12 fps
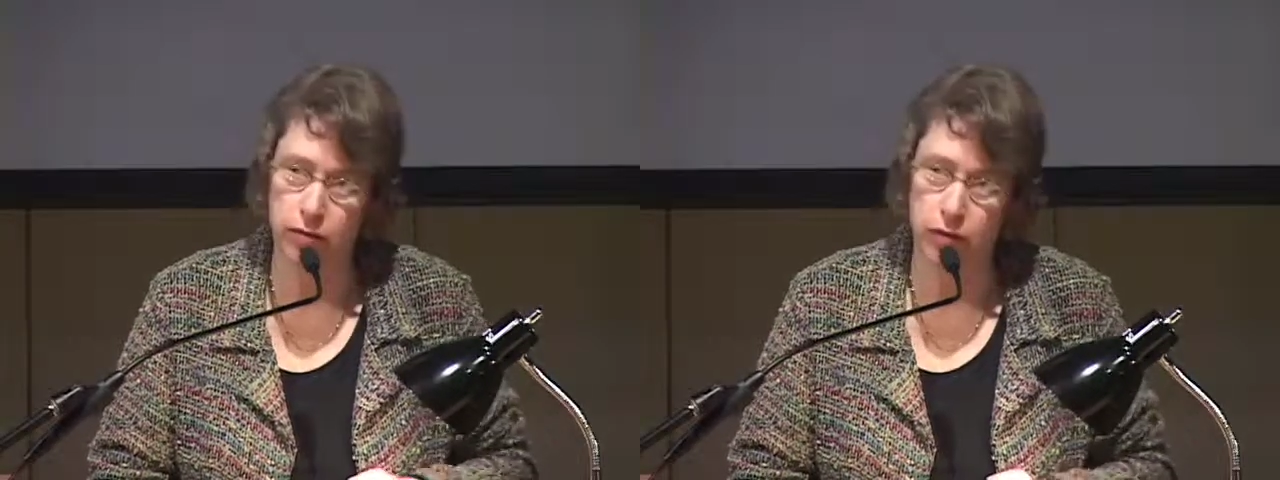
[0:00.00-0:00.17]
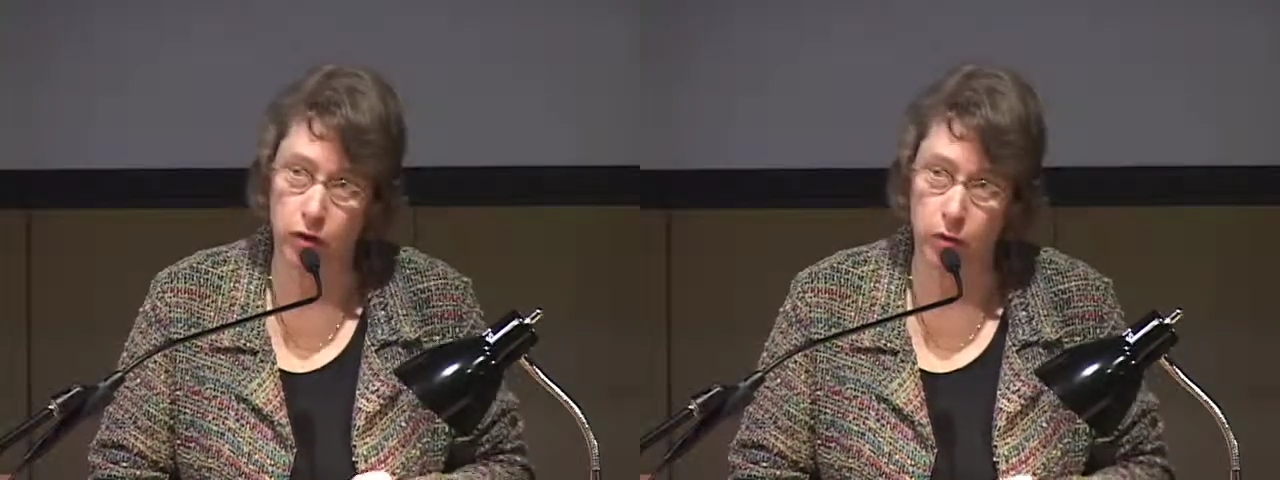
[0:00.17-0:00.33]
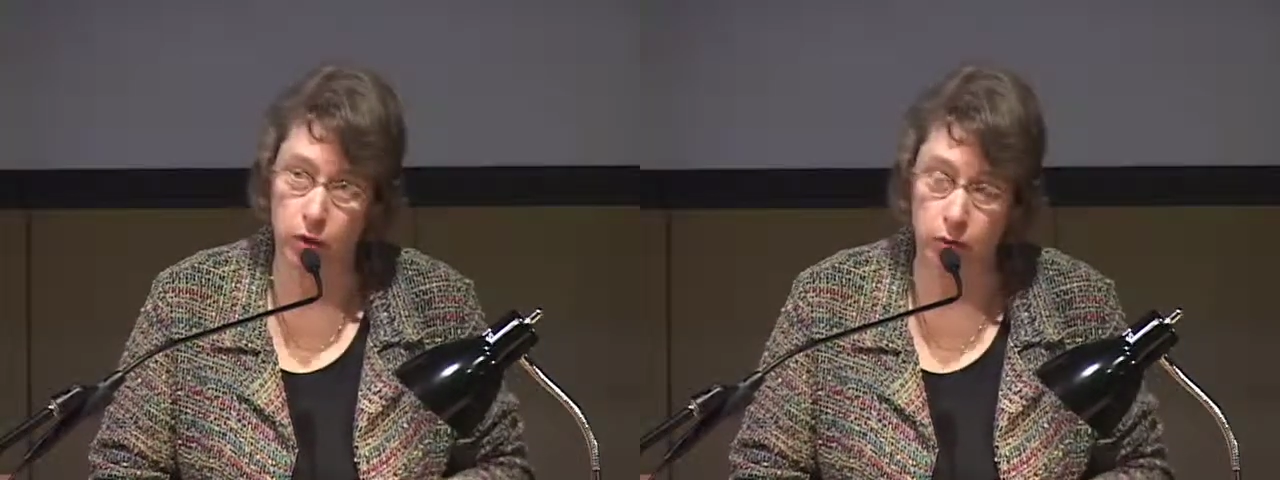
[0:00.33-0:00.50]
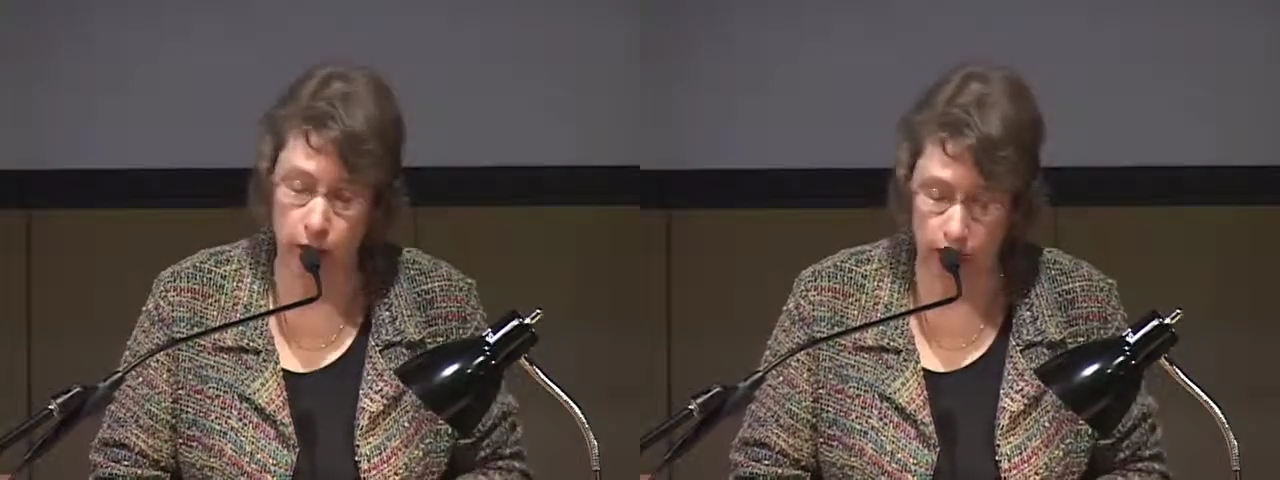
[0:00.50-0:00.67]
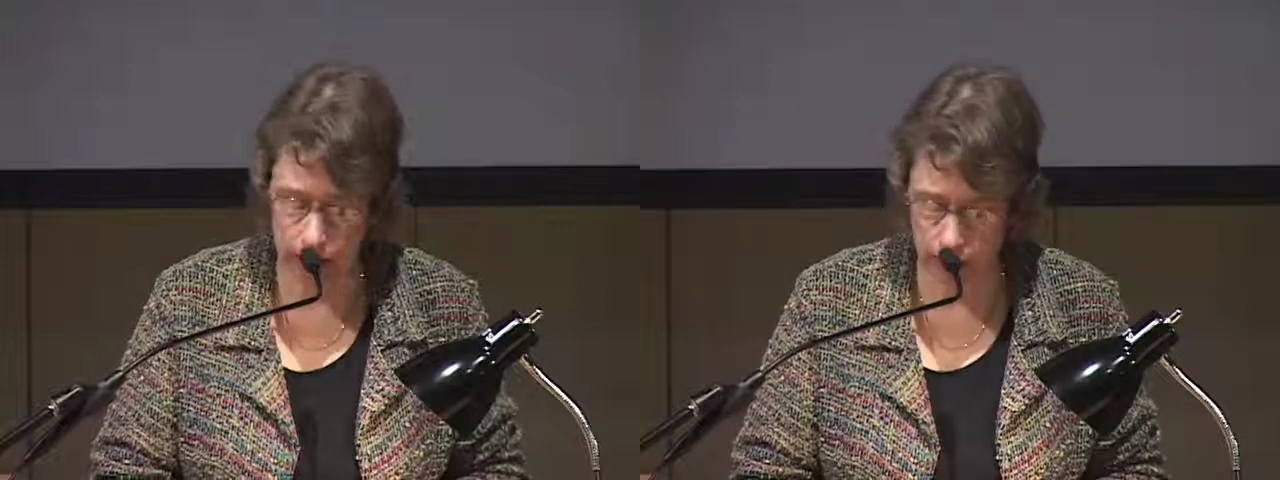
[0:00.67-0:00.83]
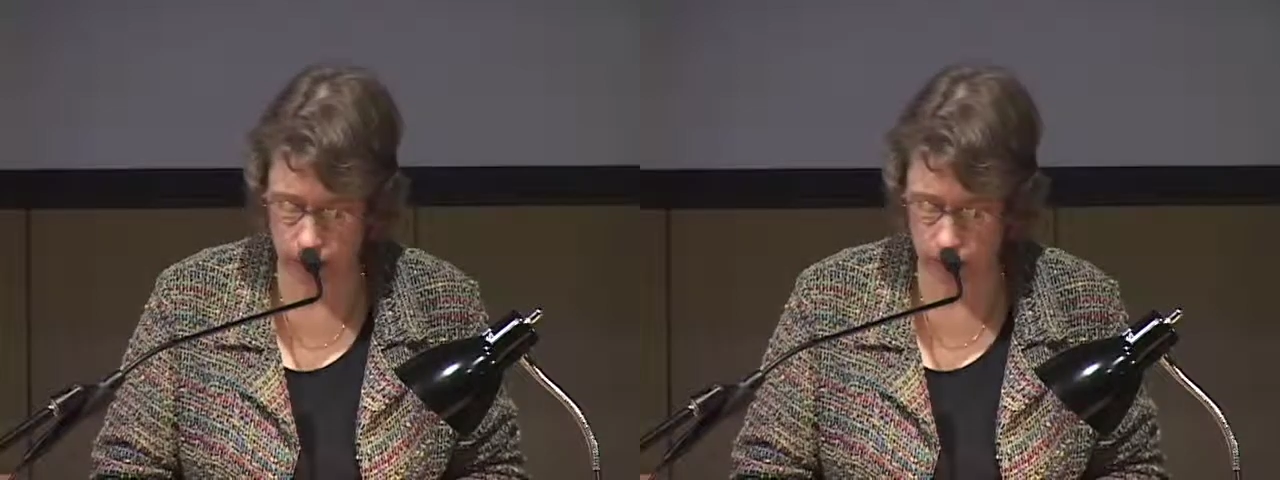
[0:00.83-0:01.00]
for the Peabody
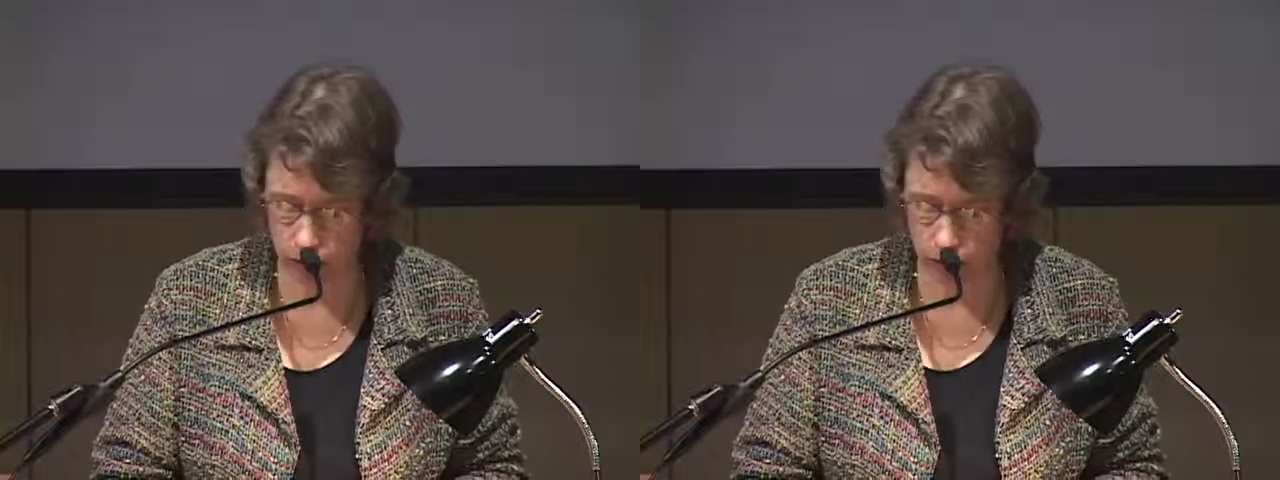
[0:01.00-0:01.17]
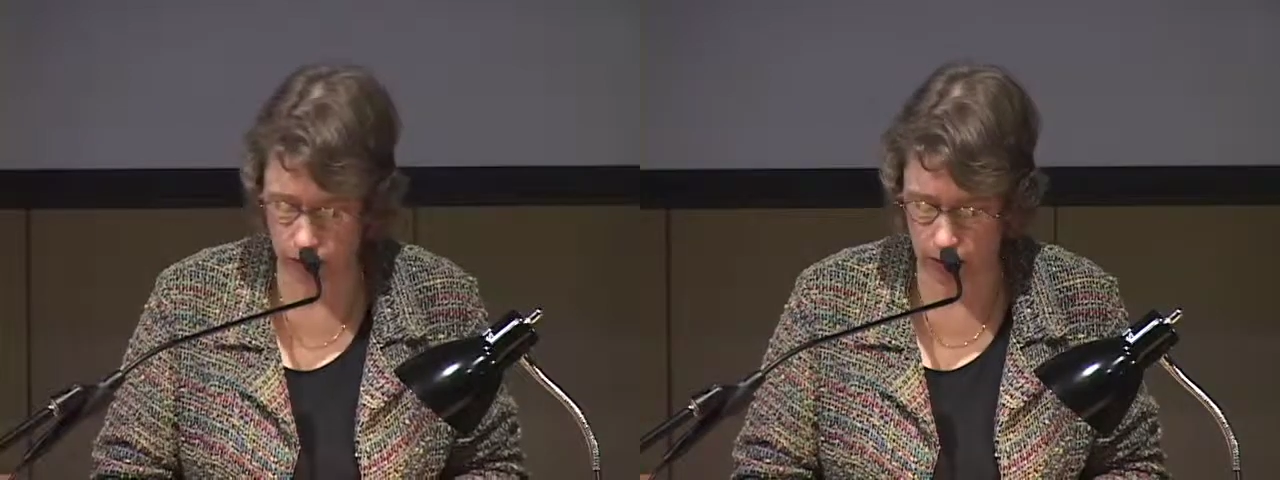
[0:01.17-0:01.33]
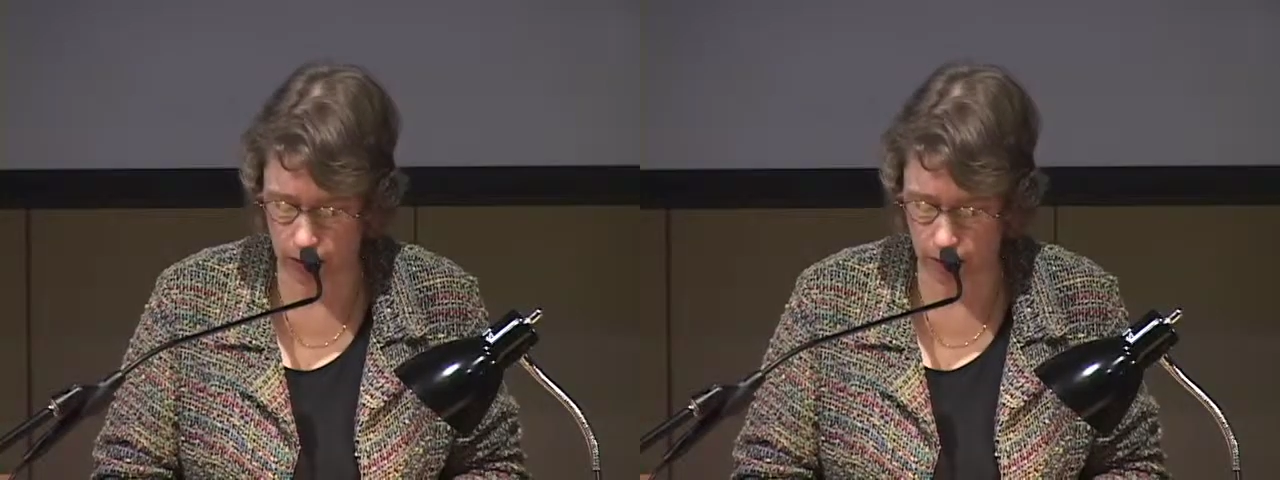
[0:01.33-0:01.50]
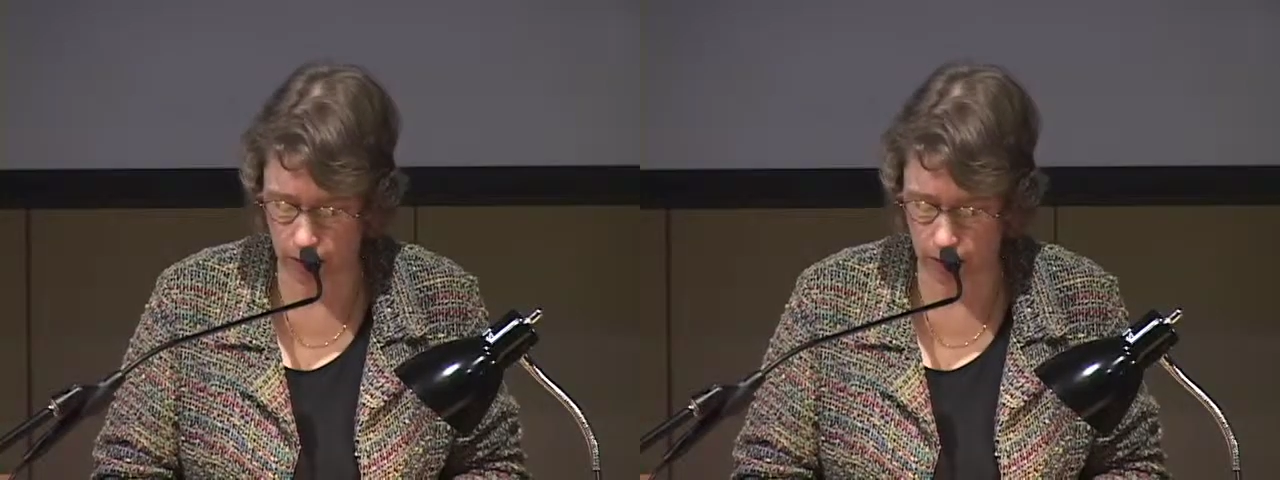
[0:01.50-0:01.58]
Sisters.